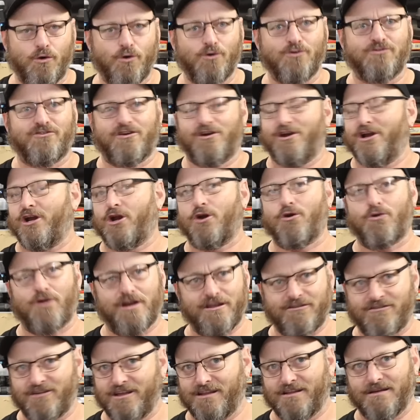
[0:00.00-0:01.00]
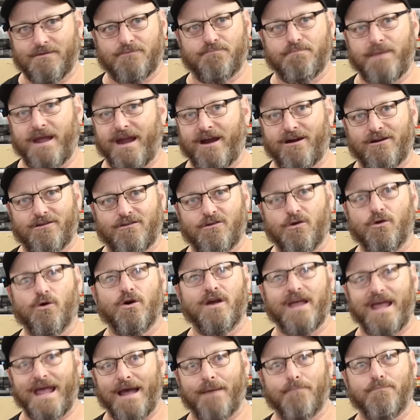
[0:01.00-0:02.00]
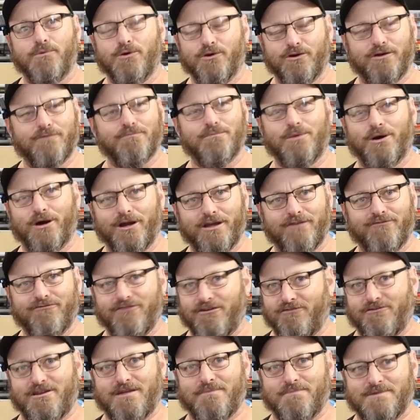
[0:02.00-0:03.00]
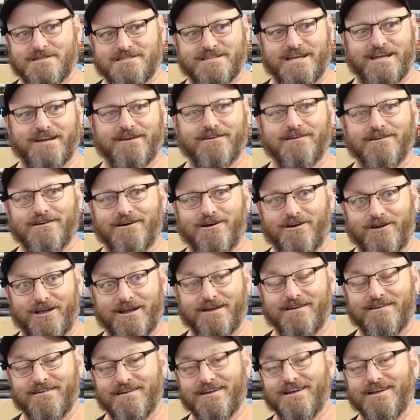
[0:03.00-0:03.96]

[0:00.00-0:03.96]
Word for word: also increasing the power and torque output by 50% on it.